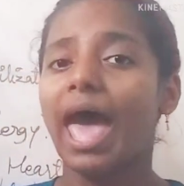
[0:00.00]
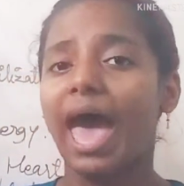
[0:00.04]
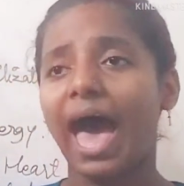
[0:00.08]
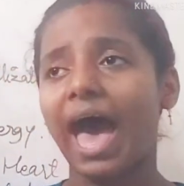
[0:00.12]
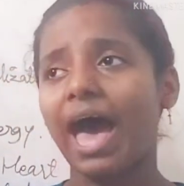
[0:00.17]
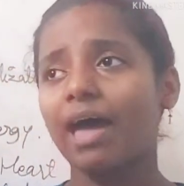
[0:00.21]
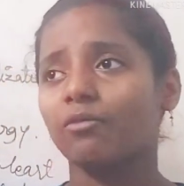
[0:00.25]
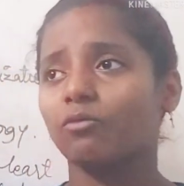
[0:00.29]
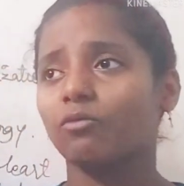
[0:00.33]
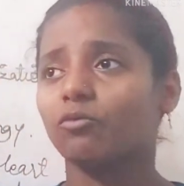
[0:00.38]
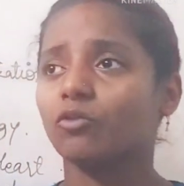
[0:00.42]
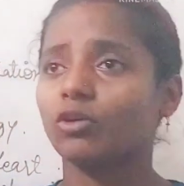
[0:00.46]

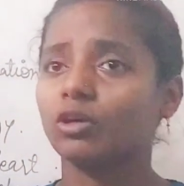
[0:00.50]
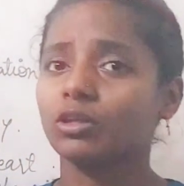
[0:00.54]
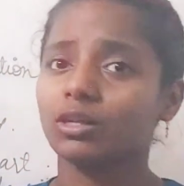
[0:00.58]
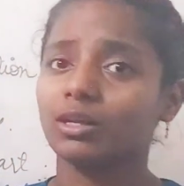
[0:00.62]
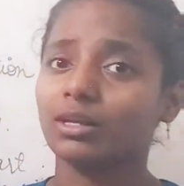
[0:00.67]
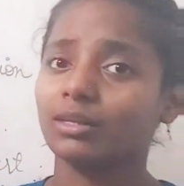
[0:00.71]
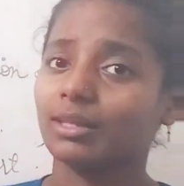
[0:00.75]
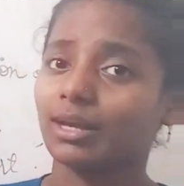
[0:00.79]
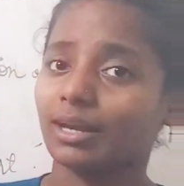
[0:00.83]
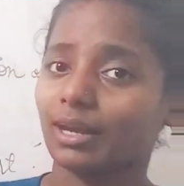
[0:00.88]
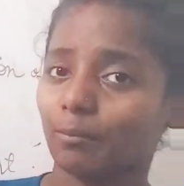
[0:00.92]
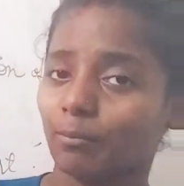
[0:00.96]
and further
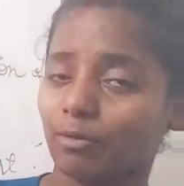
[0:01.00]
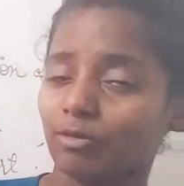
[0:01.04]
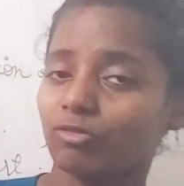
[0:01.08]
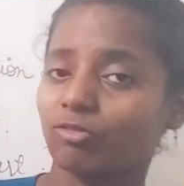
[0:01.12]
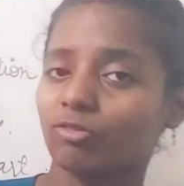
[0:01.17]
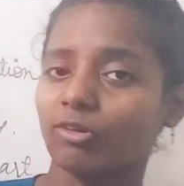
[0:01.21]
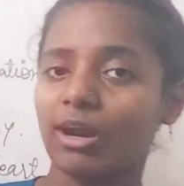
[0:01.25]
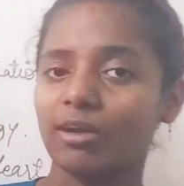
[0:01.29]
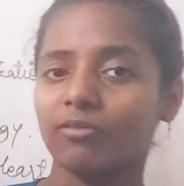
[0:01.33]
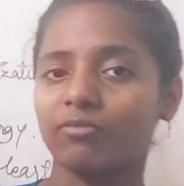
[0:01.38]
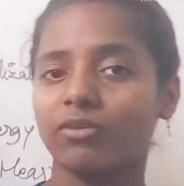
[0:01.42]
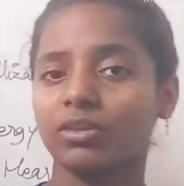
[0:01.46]
in the
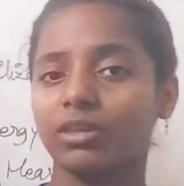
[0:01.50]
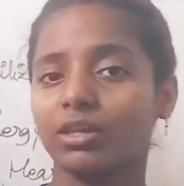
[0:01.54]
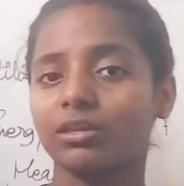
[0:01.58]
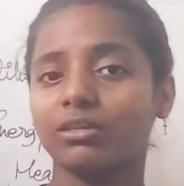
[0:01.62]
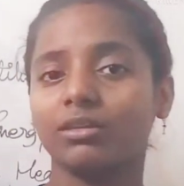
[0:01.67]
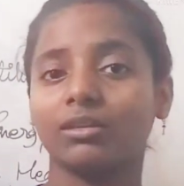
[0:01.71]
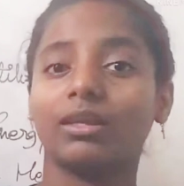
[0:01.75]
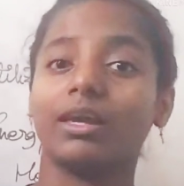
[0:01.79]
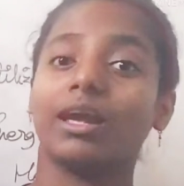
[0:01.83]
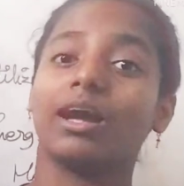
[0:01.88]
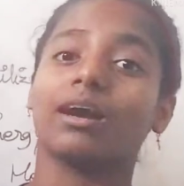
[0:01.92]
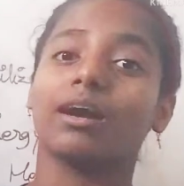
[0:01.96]
chemistry and
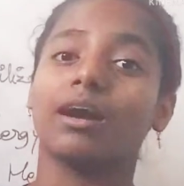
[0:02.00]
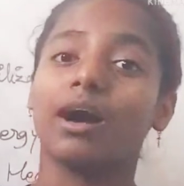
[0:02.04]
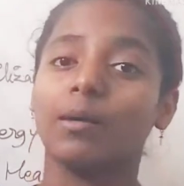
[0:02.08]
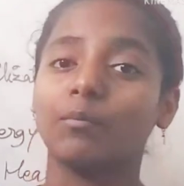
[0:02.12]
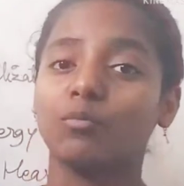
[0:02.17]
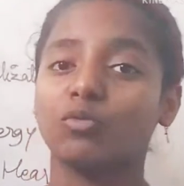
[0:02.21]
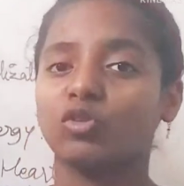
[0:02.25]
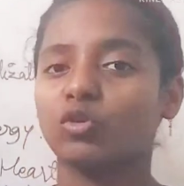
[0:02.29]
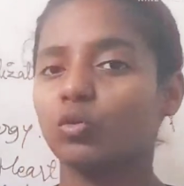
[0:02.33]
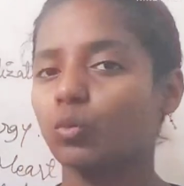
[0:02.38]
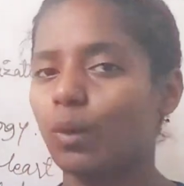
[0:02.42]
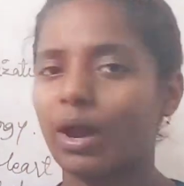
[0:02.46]
physics there
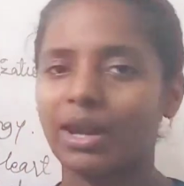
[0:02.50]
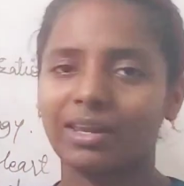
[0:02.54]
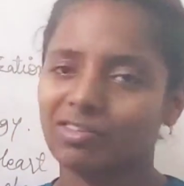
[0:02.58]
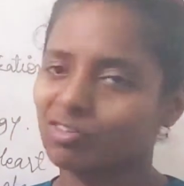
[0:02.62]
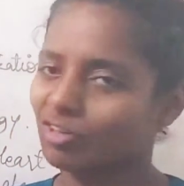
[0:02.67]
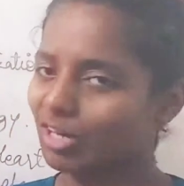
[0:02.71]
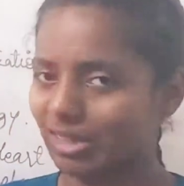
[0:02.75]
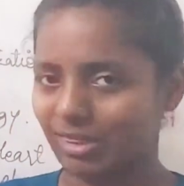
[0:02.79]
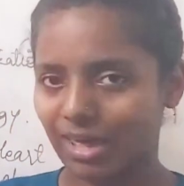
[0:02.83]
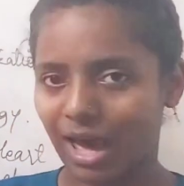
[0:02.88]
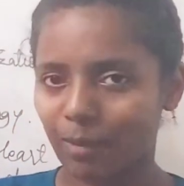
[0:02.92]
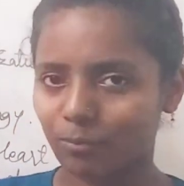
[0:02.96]
comes 2 and
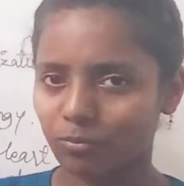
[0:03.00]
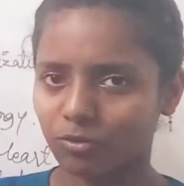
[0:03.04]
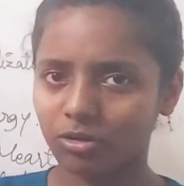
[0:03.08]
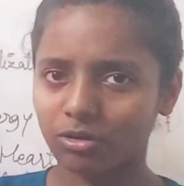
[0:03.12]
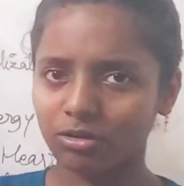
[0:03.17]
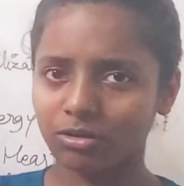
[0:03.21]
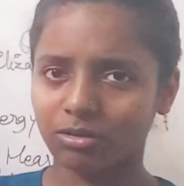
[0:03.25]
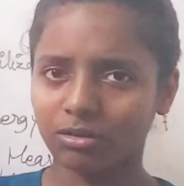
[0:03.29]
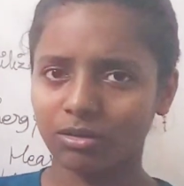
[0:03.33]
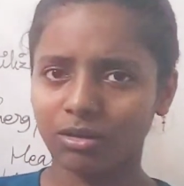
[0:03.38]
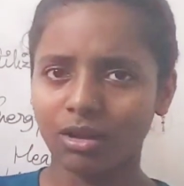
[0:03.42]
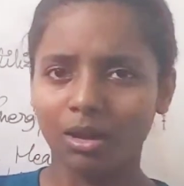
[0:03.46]
3
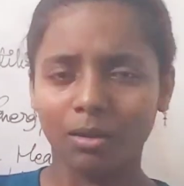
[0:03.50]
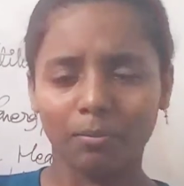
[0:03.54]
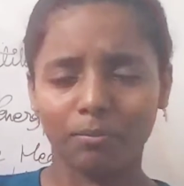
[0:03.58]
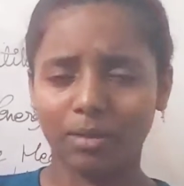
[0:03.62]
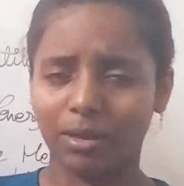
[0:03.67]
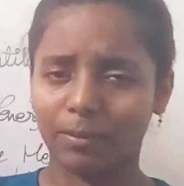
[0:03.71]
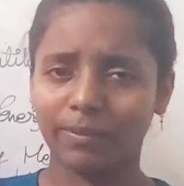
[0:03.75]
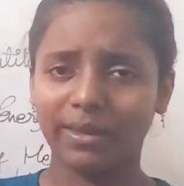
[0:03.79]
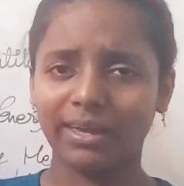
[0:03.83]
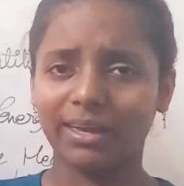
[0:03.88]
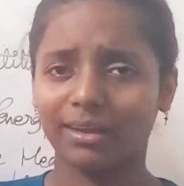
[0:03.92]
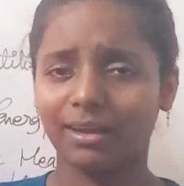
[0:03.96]
chapters.
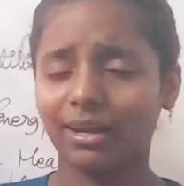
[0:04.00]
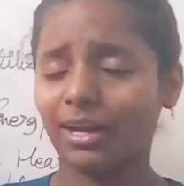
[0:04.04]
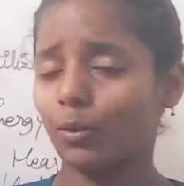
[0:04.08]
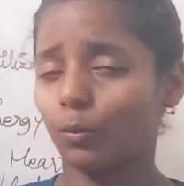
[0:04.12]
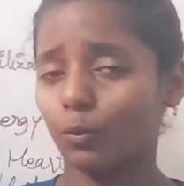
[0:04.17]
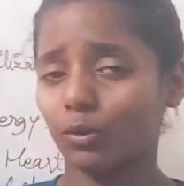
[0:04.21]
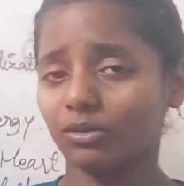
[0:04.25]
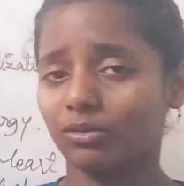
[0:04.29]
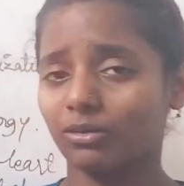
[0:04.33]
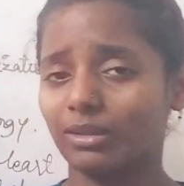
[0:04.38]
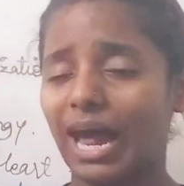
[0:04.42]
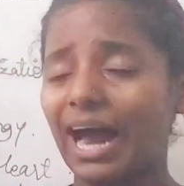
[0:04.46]
Maybe it
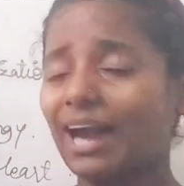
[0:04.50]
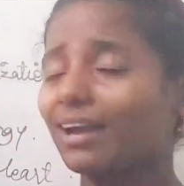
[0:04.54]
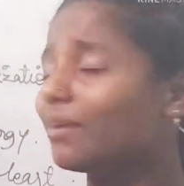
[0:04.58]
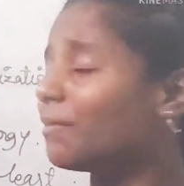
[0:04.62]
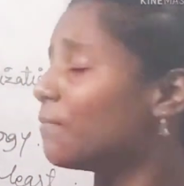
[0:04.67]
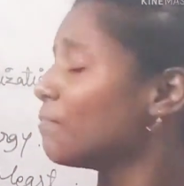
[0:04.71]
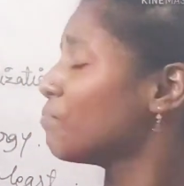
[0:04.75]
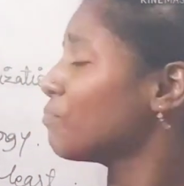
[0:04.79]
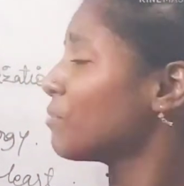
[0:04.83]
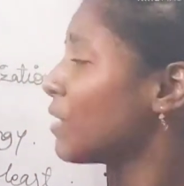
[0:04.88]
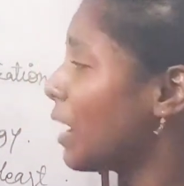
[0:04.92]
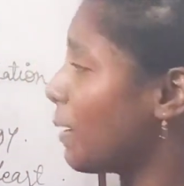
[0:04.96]
was that,
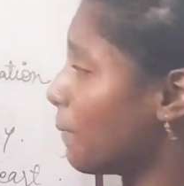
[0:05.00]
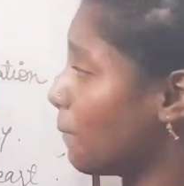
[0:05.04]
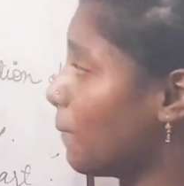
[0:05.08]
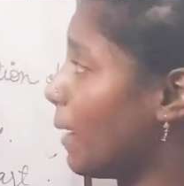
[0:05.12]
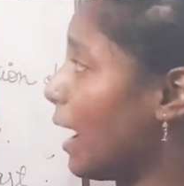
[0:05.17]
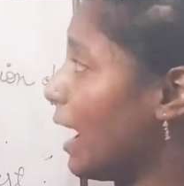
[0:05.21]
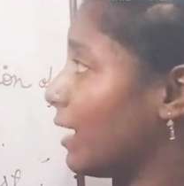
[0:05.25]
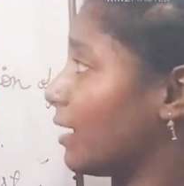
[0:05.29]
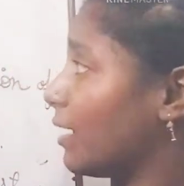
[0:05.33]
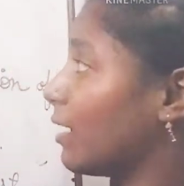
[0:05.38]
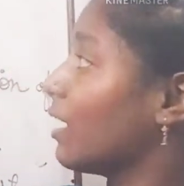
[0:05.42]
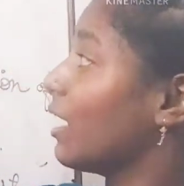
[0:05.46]

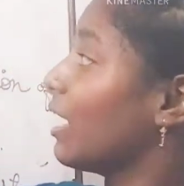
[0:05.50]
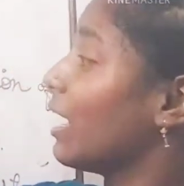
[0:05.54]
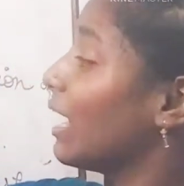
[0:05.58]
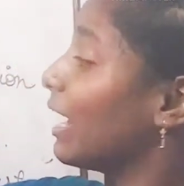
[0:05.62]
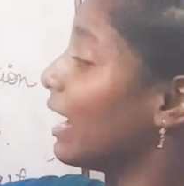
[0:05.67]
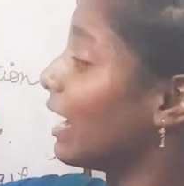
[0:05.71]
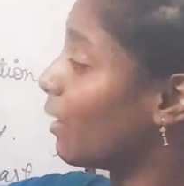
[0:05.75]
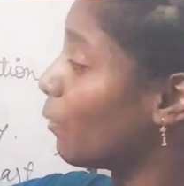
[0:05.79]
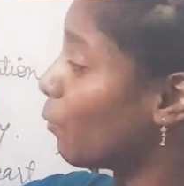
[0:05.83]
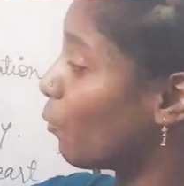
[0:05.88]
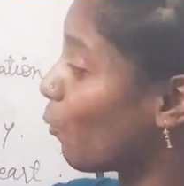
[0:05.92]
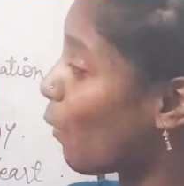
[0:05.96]
but
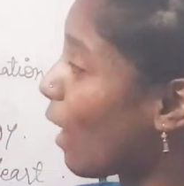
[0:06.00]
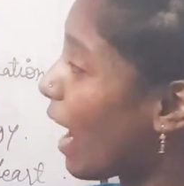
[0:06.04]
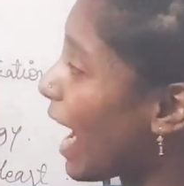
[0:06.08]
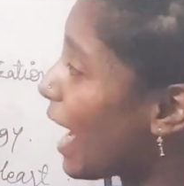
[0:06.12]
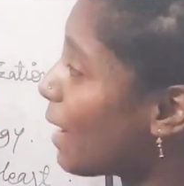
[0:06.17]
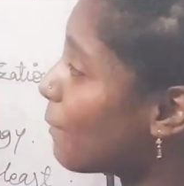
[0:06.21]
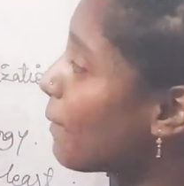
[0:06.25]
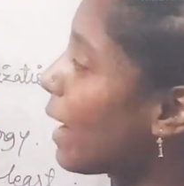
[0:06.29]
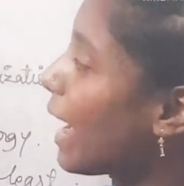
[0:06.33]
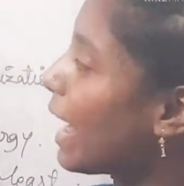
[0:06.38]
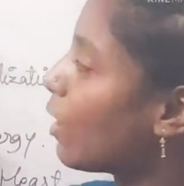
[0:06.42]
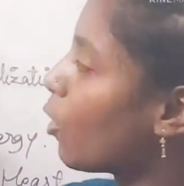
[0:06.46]

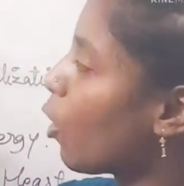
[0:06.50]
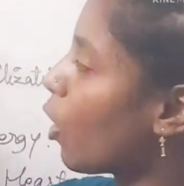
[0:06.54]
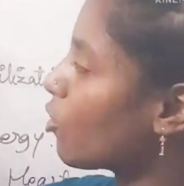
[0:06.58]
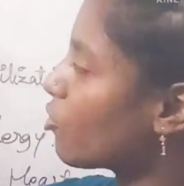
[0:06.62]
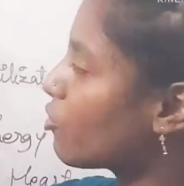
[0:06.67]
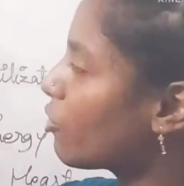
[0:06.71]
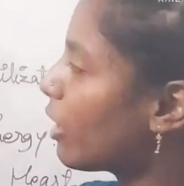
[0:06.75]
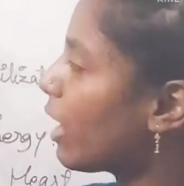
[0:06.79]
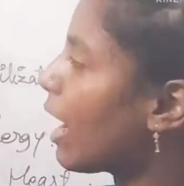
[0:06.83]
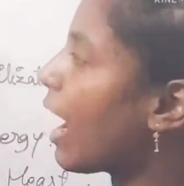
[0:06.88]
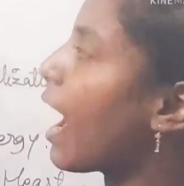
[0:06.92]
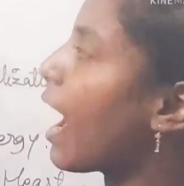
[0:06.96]
why biology